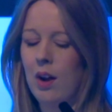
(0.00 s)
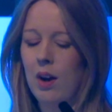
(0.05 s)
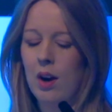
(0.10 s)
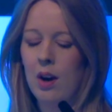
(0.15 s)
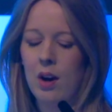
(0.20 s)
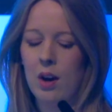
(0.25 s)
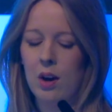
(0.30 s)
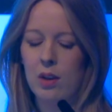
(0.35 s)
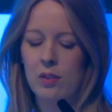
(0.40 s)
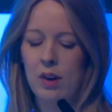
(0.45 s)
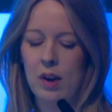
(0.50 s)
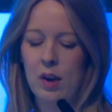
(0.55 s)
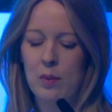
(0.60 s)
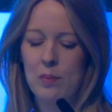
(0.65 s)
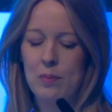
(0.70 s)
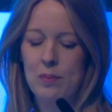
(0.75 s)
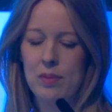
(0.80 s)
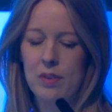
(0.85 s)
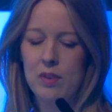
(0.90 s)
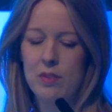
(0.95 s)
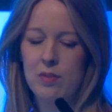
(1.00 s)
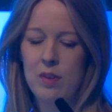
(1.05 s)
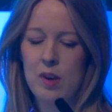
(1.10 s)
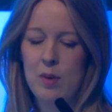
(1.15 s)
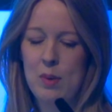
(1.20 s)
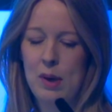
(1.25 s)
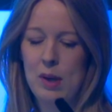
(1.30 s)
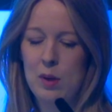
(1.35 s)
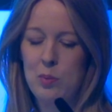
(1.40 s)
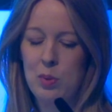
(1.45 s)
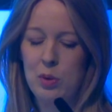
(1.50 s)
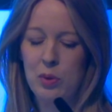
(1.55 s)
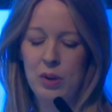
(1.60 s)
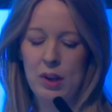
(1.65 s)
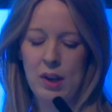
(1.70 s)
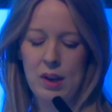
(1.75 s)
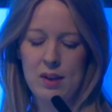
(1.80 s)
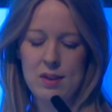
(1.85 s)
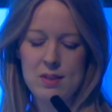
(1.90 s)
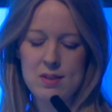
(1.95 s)
our female
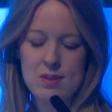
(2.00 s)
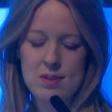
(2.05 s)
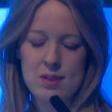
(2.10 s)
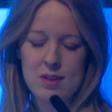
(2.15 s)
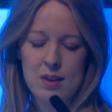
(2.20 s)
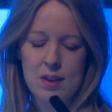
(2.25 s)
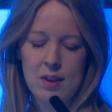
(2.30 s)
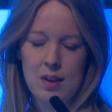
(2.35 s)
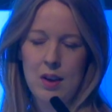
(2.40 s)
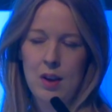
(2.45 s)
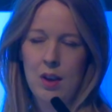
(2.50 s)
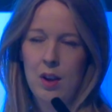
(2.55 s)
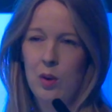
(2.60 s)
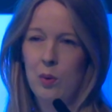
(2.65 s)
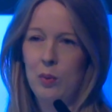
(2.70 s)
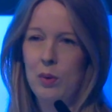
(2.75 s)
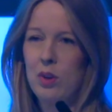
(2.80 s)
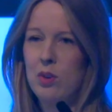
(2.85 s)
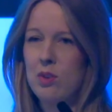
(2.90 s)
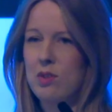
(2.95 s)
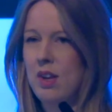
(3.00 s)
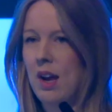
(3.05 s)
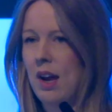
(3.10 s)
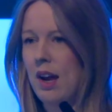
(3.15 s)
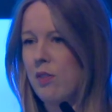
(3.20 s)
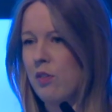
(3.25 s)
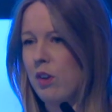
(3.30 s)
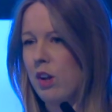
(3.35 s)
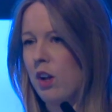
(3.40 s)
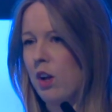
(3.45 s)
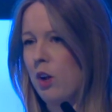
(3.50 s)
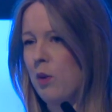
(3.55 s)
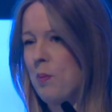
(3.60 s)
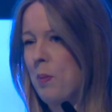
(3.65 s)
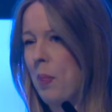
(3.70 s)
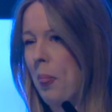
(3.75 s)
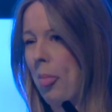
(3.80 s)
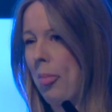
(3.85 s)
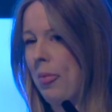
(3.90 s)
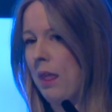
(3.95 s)
employees. We also have a
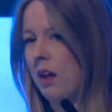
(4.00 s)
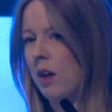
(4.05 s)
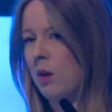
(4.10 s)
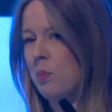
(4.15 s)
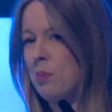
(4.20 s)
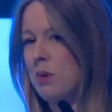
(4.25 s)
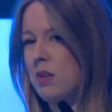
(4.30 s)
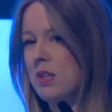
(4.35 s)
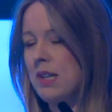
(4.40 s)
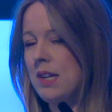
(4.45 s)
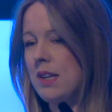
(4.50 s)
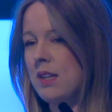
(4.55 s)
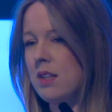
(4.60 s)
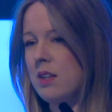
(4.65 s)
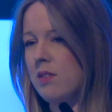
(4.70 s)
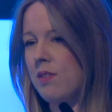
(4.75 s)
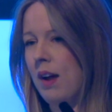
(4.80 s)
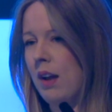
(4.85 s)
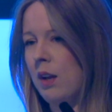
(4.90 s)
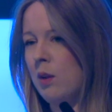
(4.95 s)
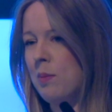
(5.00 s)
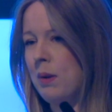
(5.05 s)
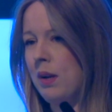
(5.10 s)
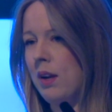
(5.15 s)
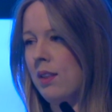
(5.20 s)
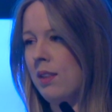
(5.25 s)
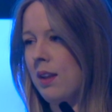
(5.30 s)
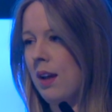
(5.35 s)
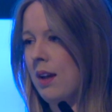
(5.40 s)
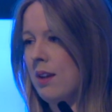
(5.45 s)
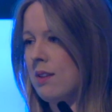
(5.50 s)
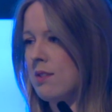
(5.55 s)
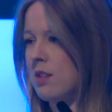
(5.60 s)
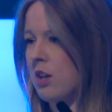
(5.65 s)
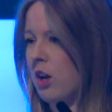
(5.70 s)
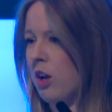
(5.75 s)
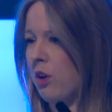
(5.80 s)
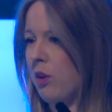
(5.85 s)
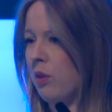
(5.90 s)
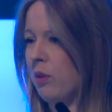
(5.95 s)
predictive element in there,
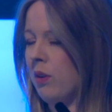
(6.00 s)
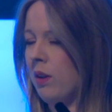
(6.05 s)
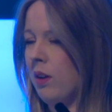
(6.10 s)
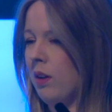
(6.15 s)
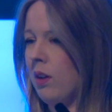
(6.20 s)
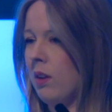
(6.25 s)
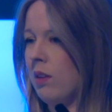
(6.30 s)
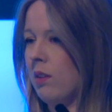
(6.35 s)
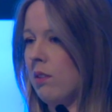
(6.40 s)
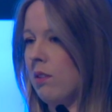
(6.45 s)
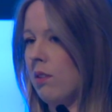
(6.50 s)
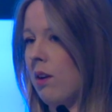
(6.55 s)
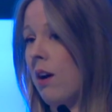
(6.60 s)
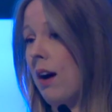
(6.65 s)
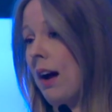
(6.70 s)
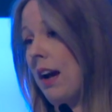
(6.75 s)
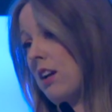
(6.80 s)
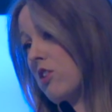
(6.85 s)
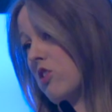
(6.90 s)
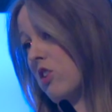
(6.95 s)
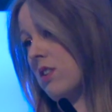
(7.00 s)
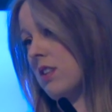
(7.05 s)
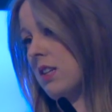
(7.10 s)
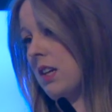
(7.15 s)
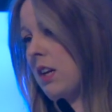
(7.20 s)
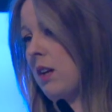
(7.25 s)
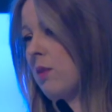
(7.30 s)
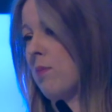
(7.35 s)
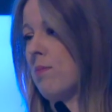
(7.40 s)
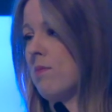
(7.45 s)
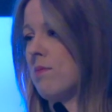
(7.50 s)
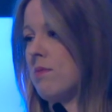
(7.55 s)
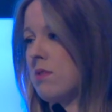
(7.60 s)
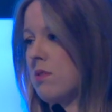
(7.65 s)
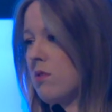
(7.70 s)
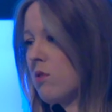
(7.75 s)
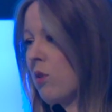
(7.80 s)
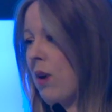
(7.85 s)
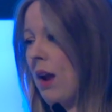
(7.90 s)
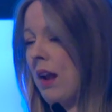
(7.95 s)
so our HR
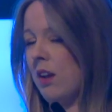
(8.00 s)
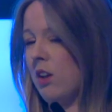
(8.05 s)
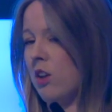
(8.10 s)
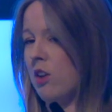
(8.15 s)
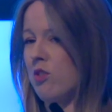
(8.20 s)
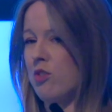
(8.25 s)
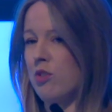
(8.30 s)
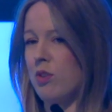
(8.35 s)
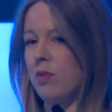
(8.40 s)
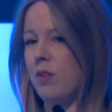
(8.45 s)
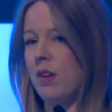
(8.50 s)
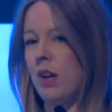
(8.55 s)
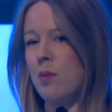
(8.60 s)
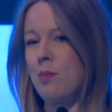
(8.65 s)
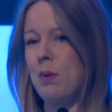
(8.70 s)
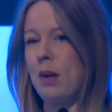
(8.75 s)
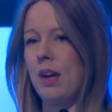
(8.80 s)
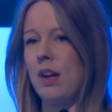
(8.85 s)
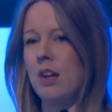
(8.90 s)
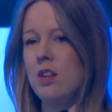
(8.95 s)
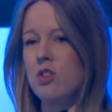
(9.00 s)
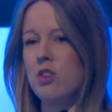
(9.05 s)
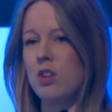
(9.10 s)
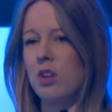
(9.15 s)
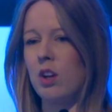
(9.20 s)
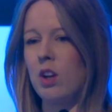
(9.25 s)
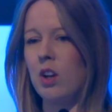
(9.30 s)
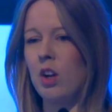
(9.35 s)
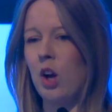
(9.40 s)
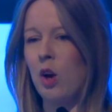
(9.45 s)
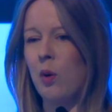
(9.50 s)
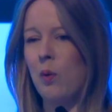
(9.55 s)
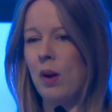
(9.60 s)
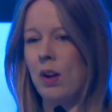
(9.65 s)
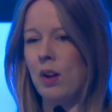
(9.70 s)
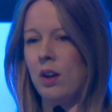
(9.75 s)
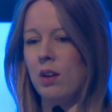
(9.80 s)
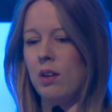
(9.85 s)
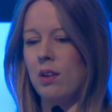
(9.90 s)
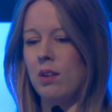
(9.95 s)
teams or any user of the application can go
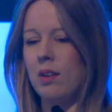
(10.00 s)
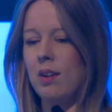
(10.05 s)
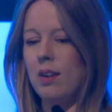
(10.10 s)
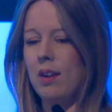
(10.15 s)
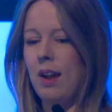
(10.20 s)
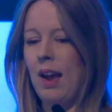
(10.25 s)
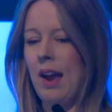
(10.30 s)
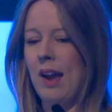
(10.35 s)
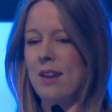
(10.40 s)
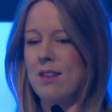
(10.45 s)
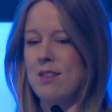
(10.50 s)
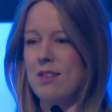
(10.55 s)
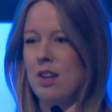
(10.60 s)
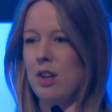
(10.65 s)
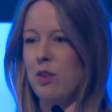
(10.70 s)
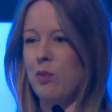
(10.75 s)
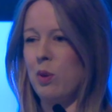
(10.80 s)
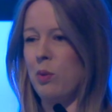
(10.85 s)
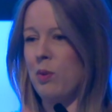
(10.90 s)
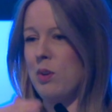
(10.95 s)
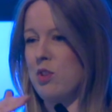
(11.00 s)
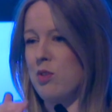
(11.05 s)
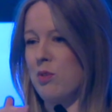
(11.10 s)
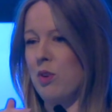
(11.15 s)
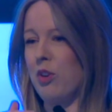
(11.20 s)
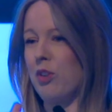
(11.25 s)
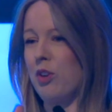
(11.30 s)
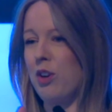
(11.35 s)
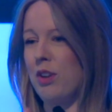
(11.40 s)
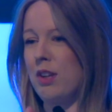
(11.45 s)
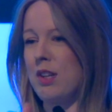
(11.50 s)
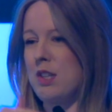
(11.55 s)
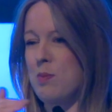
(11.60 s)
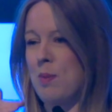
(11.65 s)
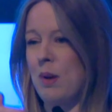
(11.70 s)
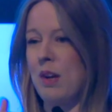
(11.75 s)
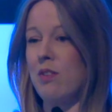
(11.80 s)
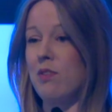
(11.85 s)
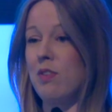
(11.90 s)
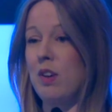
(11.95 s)
in and enter, if we were to recruit this
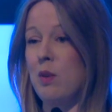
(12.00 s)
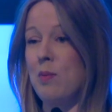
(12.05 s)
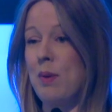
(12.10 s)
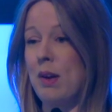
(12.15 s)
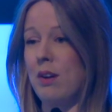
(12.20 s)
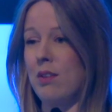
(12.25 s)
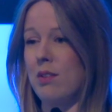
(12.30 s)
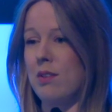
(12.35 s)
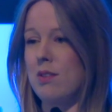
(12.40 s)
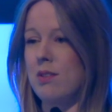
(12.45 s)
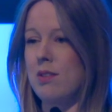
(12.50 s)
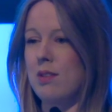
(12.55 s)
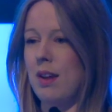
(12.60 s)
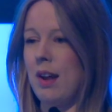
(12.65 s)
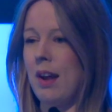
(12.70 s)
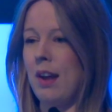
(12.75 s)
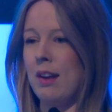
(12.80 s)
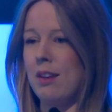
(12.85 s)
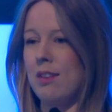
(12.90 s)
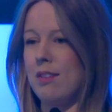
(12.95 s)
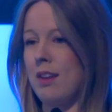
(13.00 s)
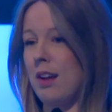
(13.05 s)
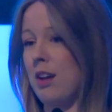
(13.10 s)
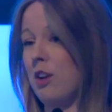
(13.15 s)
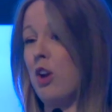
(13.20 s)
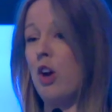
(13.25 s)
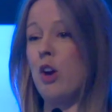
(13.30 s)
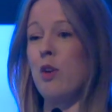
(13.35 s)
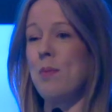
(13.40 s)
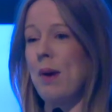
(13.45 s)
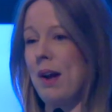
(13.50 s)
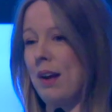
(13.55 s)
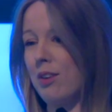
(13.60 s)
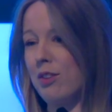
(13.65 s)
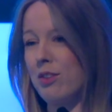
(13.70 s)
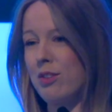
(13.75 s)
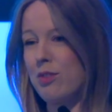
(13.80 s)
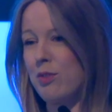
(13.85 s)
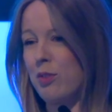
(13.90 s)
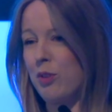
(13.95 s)
many females and say no
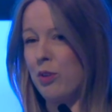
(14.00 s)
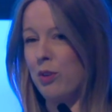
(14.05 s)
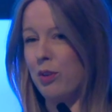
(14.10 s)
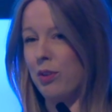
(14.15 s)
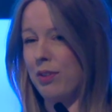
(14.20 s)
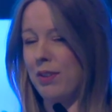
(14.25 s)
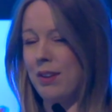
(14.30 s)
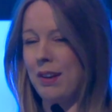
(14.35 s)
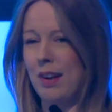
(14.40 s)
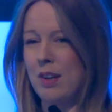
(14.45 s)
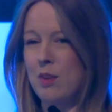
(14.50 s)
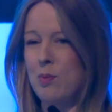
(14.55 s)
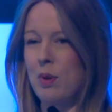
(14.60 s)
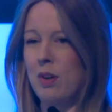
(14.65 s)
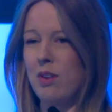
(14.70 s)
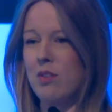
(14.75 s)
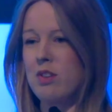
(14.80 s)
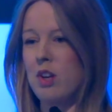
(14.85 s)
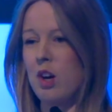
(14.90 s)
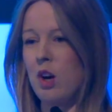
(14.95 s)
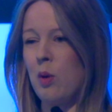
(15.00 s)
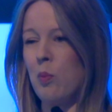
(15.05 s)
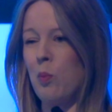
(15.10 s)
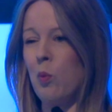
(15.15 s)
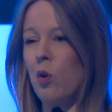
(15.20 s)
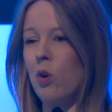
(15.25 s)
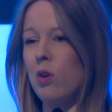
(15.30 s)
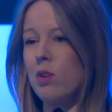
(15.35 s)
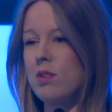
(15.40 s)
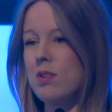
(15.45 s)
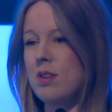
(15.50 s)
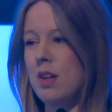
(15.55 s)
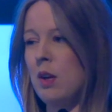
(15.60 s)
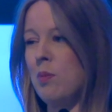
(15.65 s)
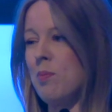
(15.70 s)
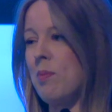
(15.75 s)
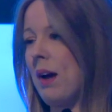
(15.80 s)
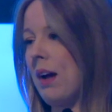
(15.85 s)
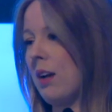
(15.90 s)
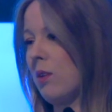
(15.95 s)
males for the next period of time, what
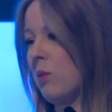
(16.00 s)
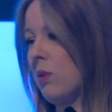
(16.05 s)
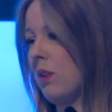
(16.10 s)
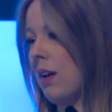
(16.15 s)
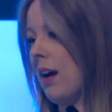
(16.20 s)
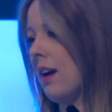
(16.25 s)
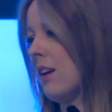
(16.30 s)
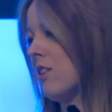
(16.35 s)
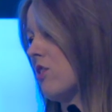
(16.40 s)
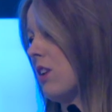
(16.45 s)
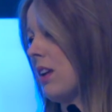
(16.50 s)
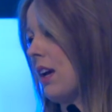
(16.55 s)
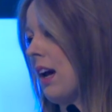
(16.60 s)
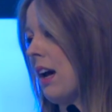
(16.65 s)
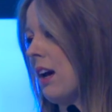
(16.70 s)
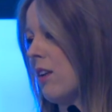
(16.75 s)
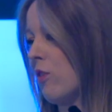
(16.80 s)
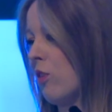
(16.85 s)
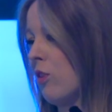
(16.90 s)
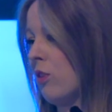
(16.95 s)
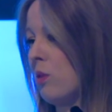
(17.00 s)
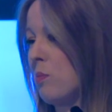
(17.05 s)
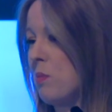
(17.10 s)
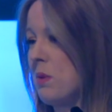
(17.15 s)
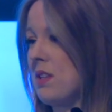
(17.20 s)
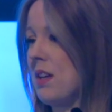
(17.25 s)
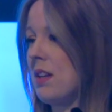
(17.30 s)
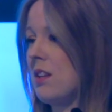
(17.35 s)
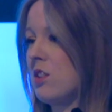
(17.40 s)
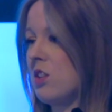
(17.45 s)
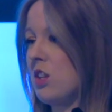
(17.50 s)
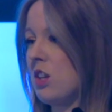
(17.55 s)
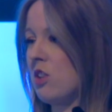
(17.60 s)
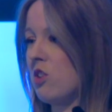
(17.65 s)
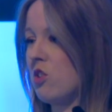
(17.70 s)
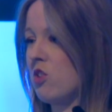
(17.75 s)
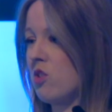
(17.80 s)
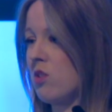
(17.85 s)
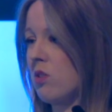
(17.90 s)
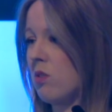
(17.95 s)
impact would that actually have on the
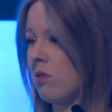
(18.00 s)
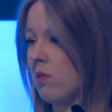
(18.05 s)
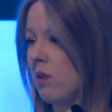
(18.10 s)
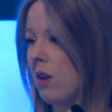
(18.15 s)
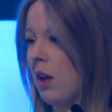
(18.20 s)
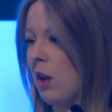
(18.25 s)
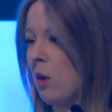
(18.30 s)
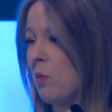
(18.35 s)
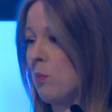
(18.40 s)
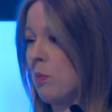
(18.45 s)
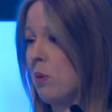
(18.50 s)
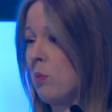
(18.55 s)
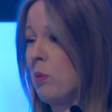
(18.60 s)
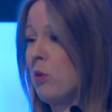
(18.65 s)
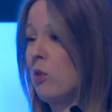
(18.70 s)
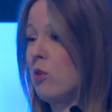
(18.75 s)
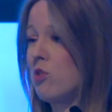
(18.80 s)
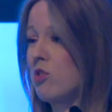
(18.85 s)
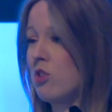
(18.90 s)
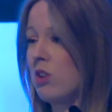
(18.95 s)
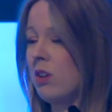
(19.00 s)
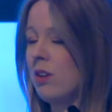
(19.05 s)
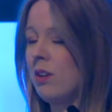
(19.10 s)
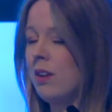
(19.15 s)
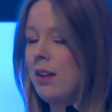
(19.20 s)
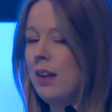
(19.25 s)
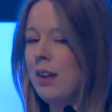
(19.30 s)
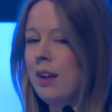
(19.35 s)
percentage proportion?